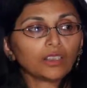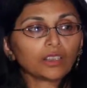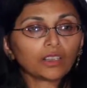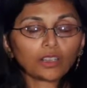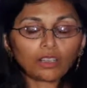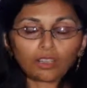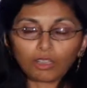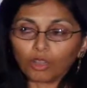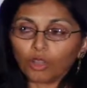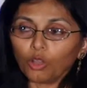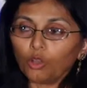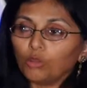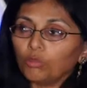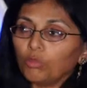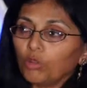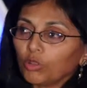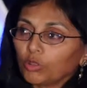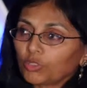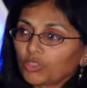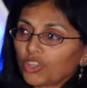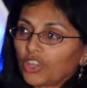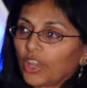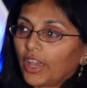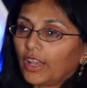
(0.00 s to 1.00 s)
global
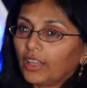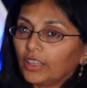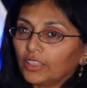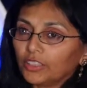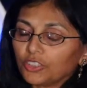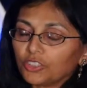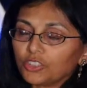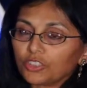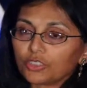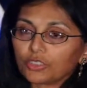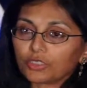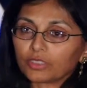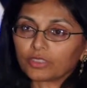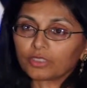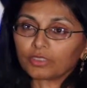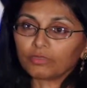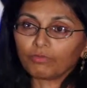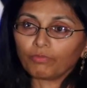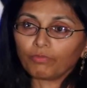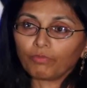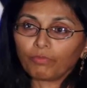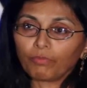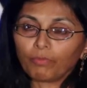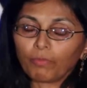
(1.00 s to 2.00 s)
challenges.
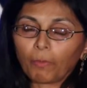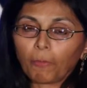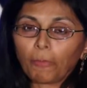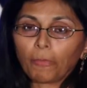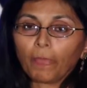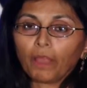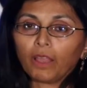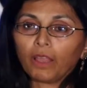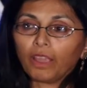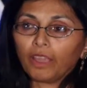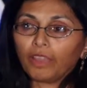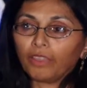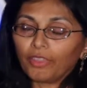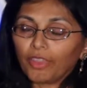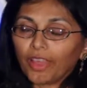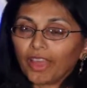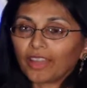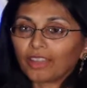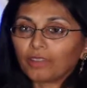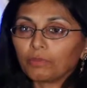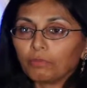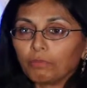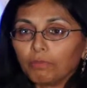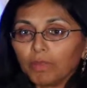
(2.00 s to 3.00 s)
And
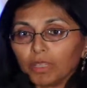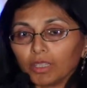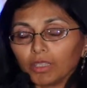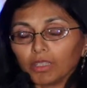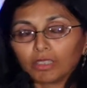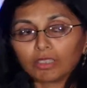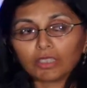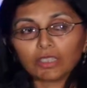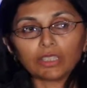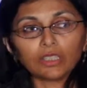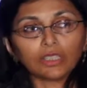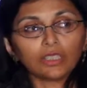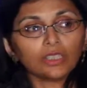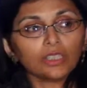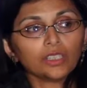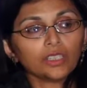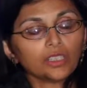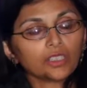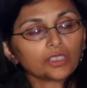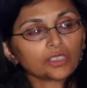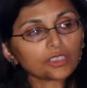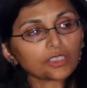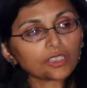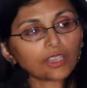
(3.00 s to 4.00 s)
that ability
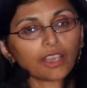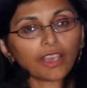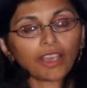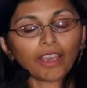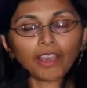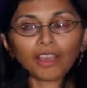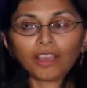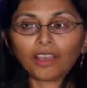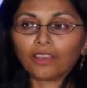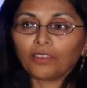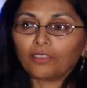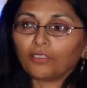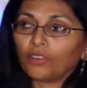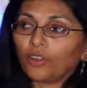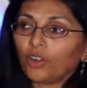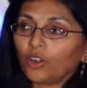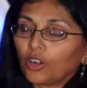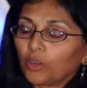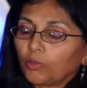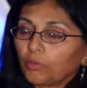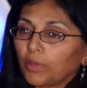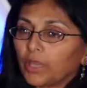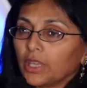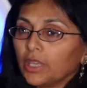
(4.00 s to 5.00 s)
to have
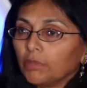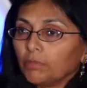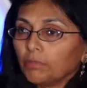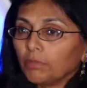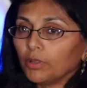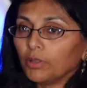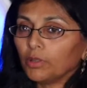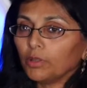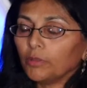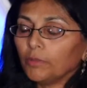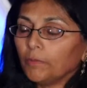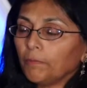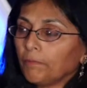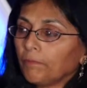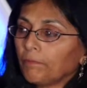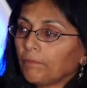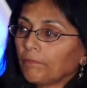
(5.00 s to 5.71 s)
our people,